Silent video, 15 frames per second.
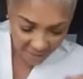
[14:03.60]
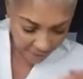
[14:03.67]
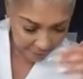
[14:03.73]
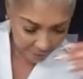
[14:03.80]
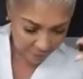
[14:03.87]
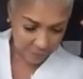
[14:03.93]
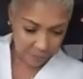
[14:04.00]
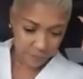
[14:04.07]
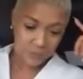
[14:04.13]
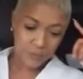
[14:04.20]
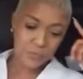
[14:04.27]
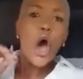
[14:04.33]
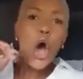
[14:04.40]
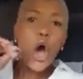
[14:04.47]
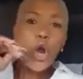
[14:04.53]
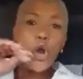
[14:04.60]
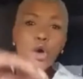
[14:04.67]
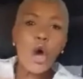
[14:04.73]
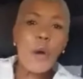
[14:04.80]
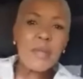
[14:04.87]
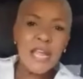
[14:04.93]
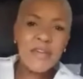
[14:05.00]
time.
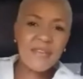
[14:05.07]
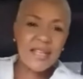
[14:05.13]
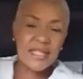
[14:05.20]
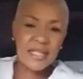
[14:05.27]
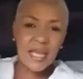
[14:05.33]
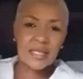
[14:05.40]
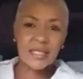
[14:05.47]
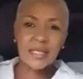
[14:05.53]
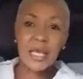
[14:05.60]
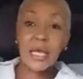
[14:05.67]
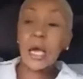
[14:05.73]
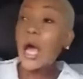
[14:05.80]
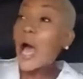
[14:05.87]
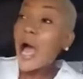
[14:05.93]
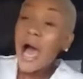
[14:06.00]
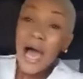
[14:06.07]
Look how me devastate Sting.